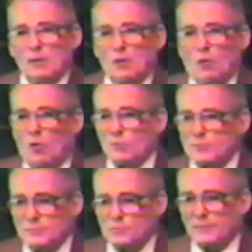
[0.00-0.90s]
All
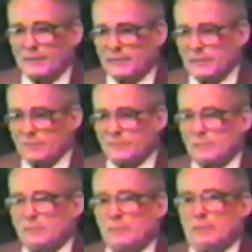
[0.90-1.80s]
you could say is
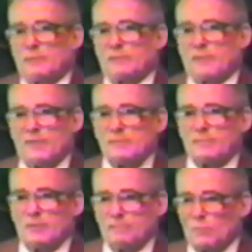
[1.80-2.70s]
that the
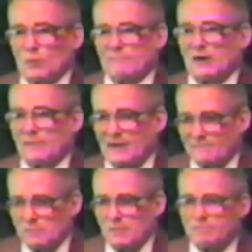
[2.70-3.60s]
thing that motivated
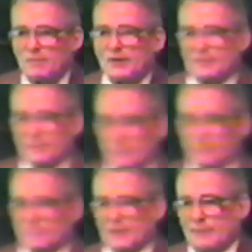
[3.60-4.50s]
that from a
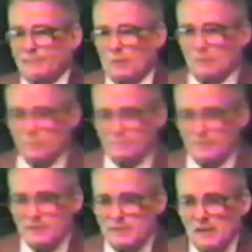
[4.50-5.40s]
monetary standpoint would
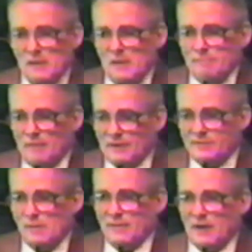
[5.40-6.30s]
be by
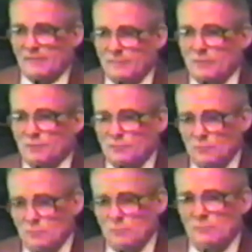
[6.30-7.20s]
turning out this
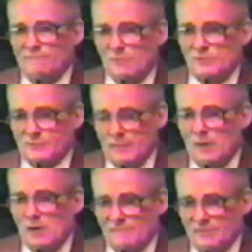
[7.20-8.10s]
new version,
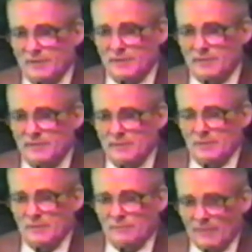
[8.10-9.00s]
RV,
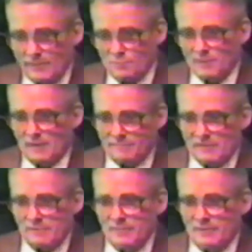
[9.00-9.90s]
they'd sell it
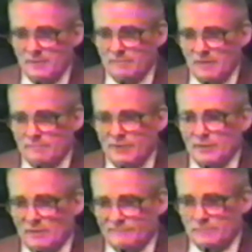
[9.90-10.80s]
by the million and make
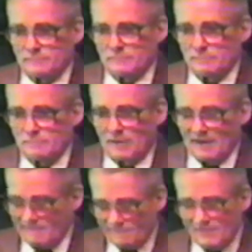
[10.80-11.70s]
money off it. But
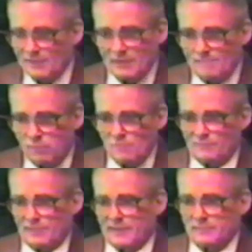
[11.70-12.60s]
I've never found any
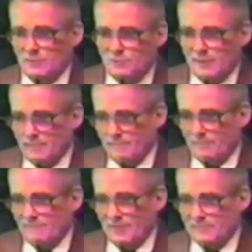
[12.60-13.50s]
proof of that. Does Chick
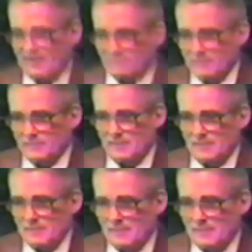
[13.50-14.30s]
profess to have anything on that?